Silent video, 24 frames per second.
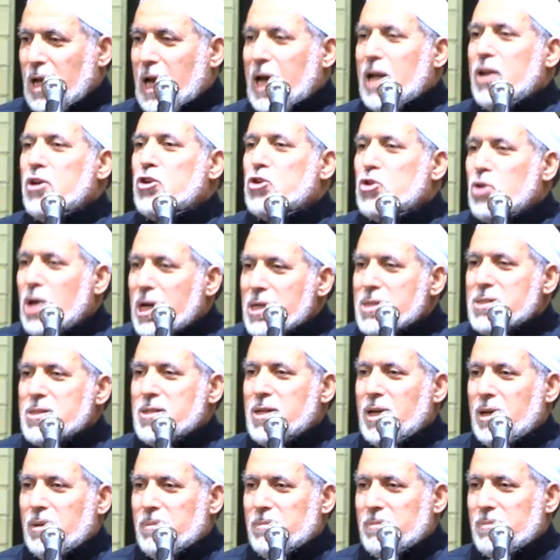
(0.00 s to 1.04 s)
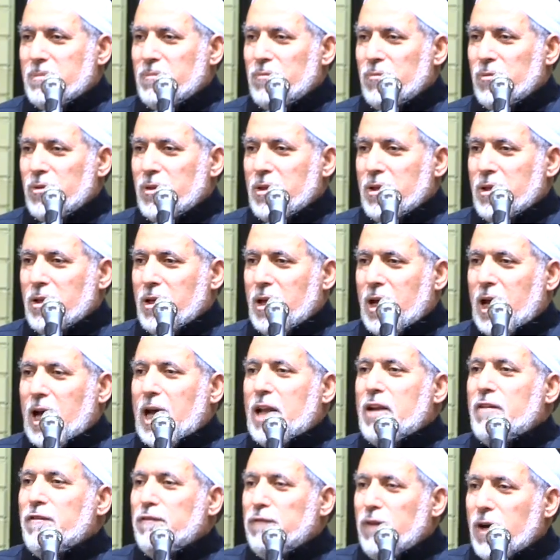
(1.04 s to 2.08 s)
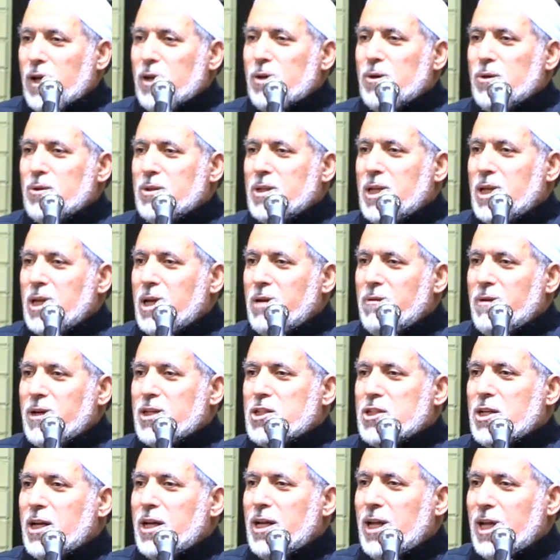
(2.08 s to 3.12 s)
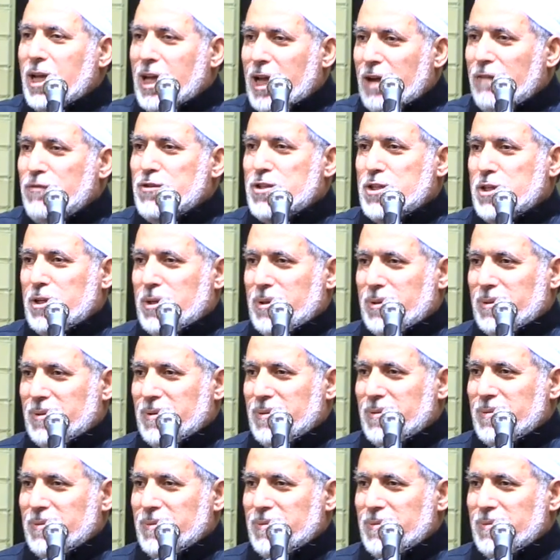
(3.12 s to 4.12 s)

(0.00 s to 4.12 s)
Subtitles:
and trust him and follow the direction he gives you.